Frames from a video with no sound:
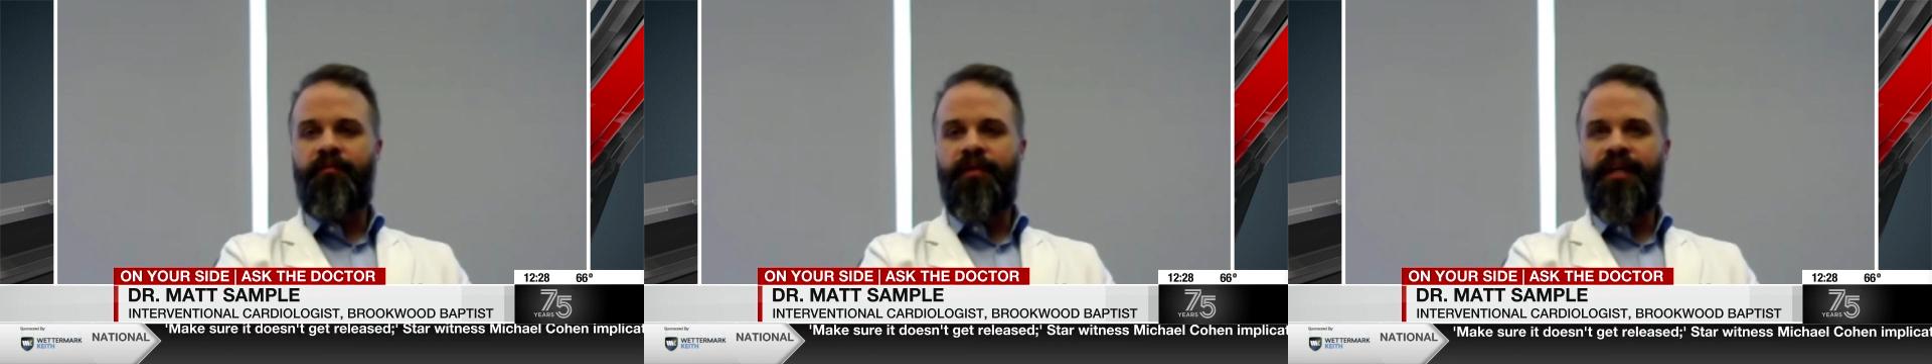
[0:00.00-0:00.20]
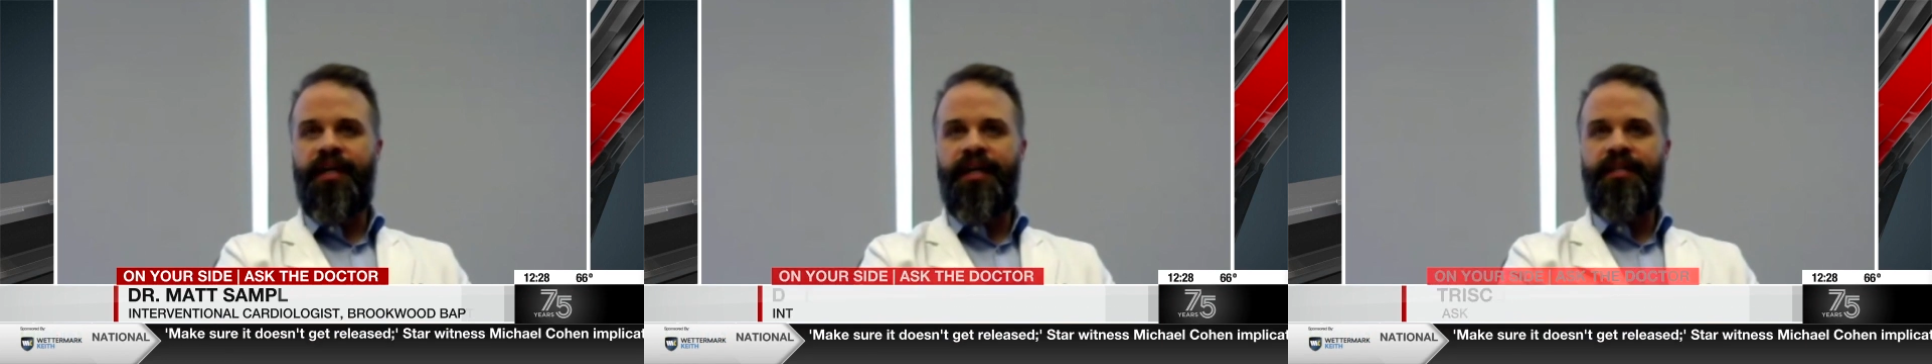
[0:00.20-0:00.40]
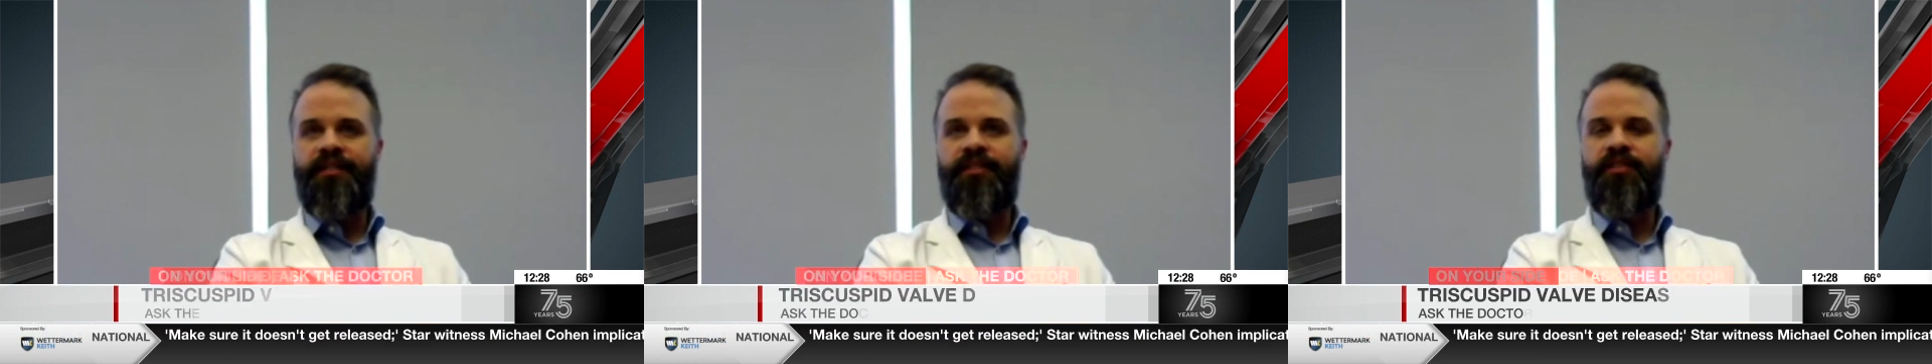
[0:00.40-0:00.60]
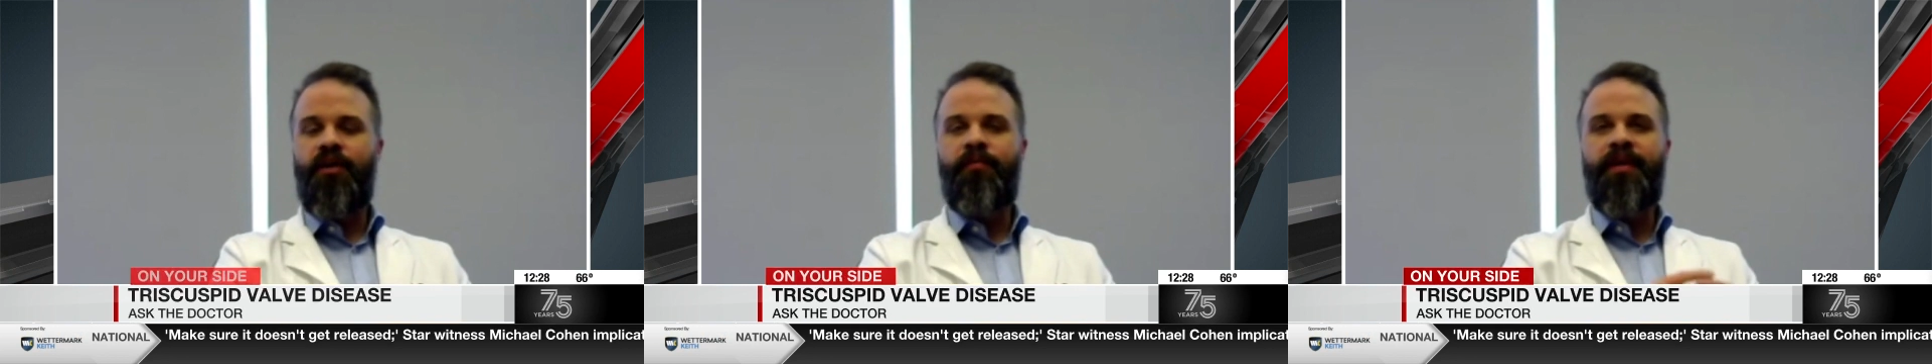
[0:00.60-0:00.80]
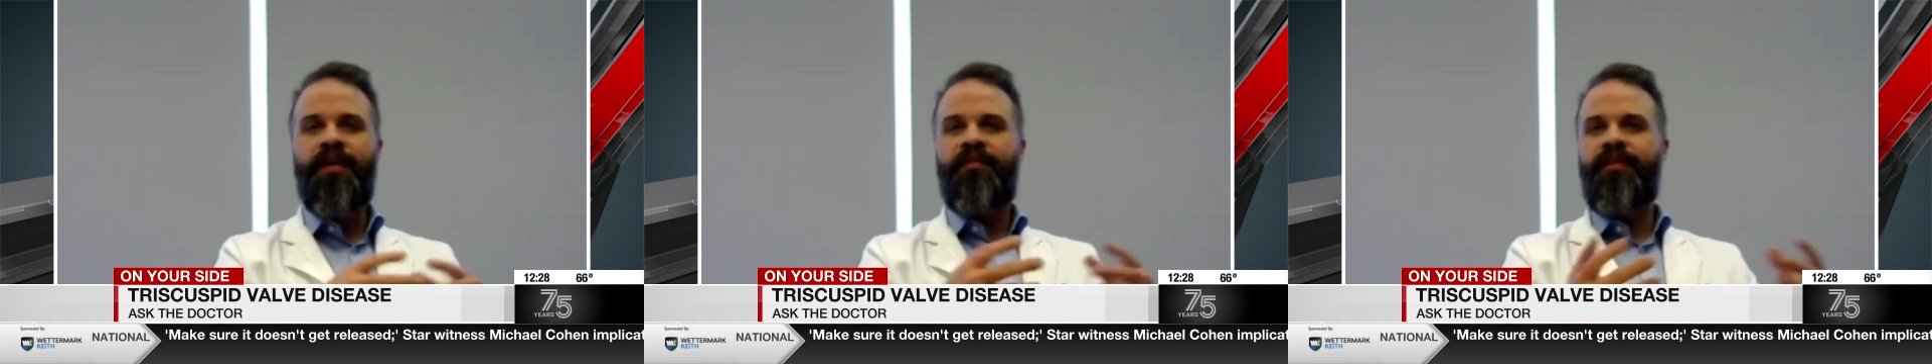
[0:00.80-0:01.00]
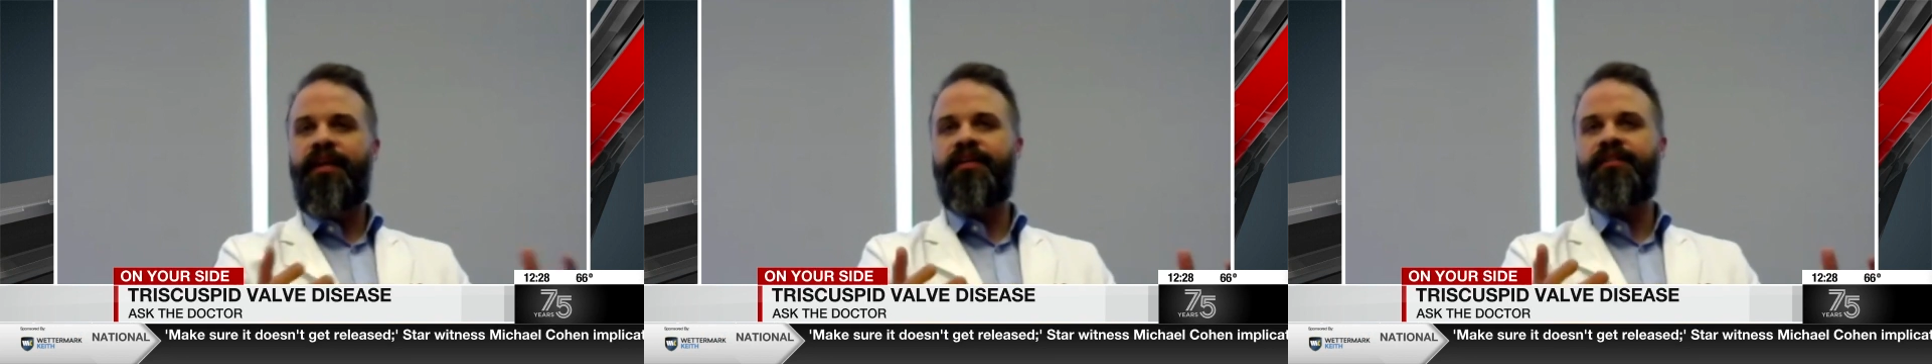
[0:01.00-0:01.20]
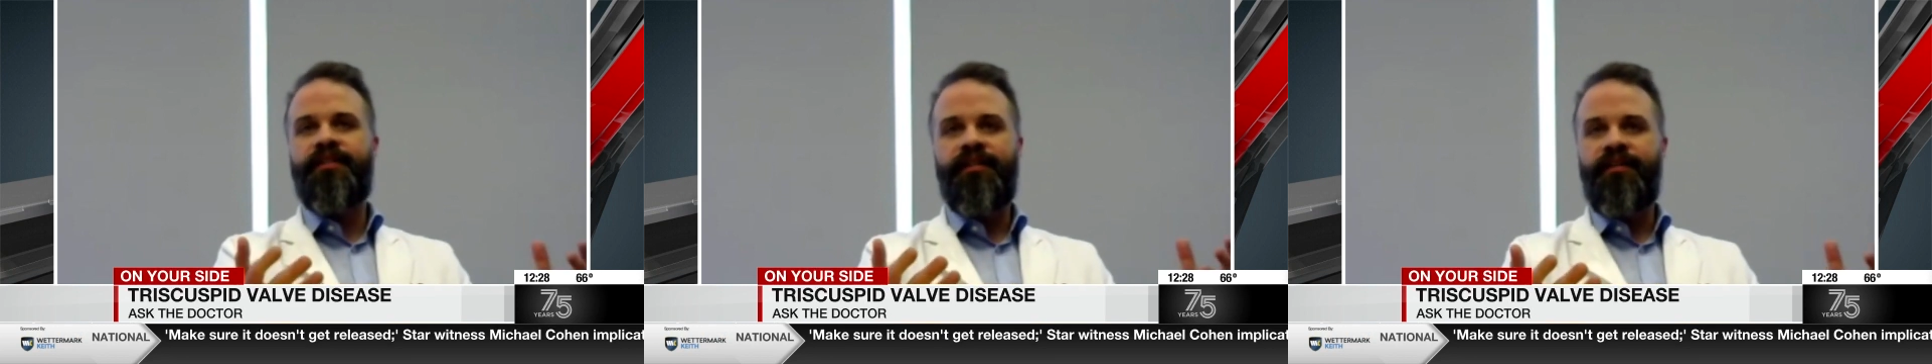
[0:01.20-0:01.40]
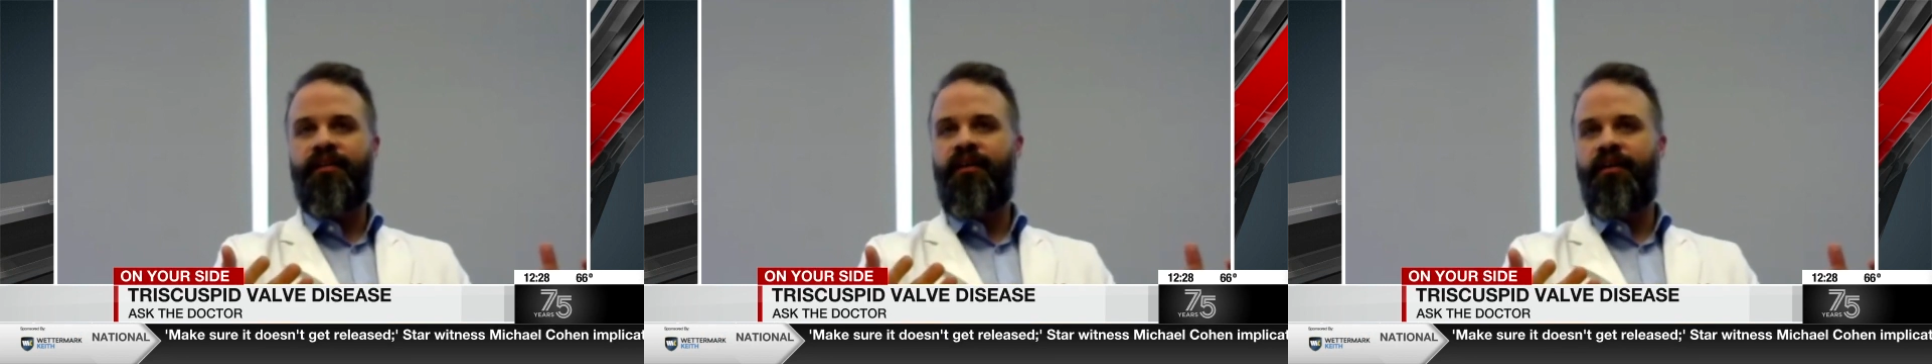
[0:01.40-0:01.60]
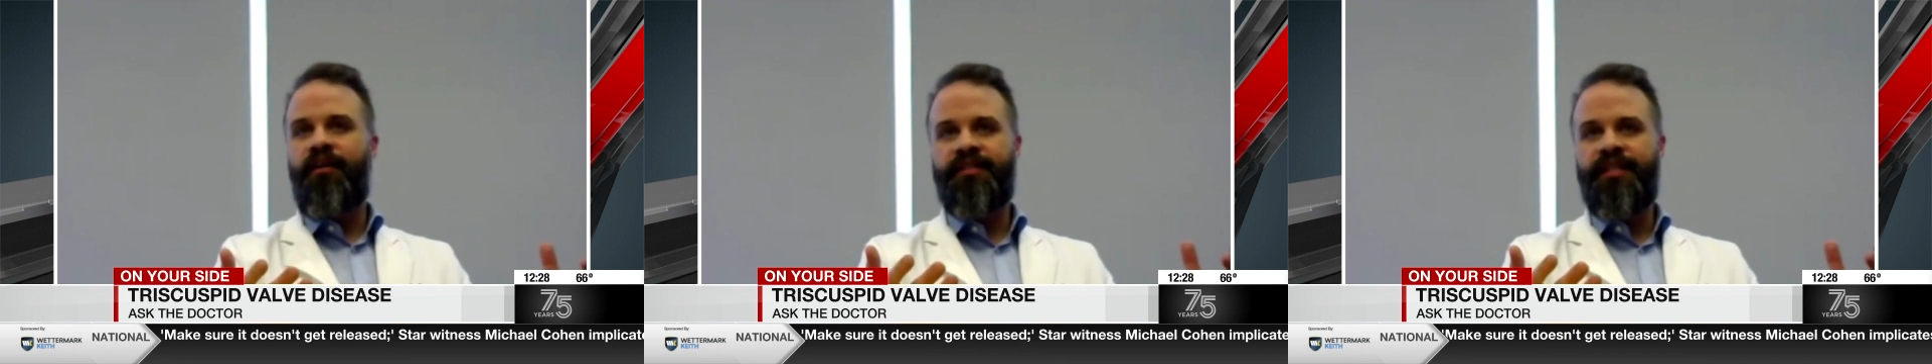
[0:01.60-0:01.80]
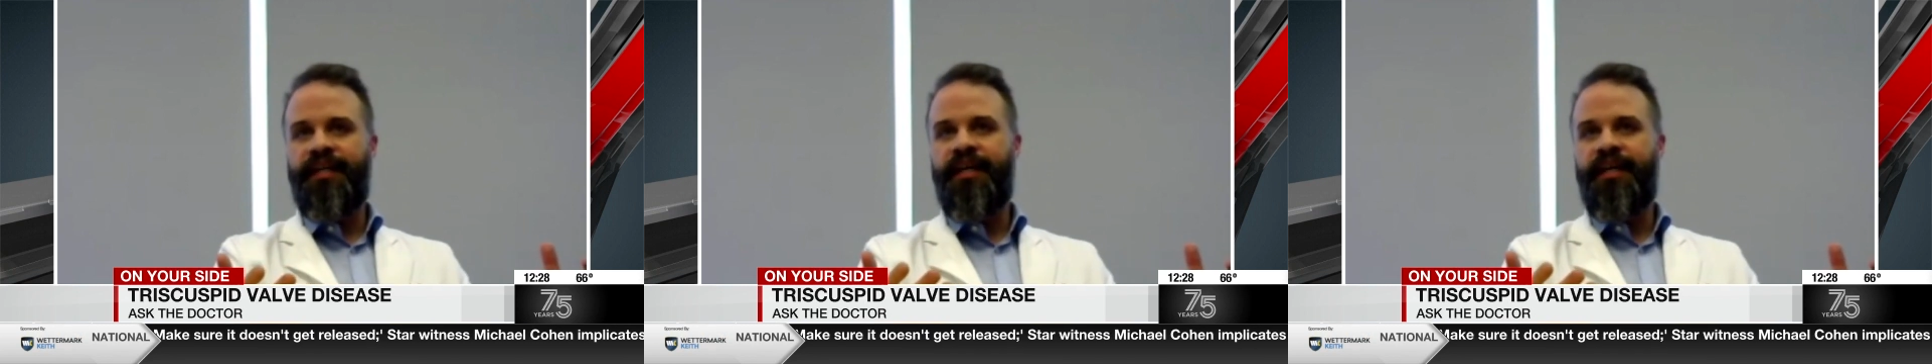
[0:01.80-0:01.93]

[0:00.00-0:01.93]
because so many things can cause